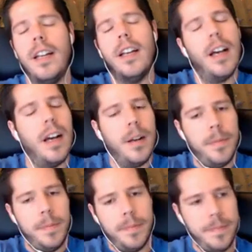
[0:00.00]

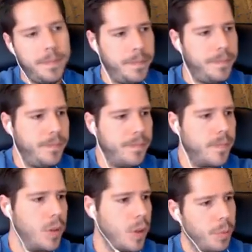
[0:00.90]

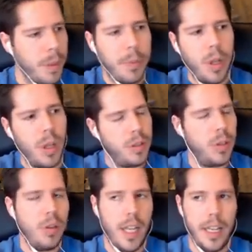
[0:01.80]
Um, people also
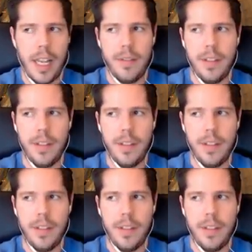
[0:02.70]
like have the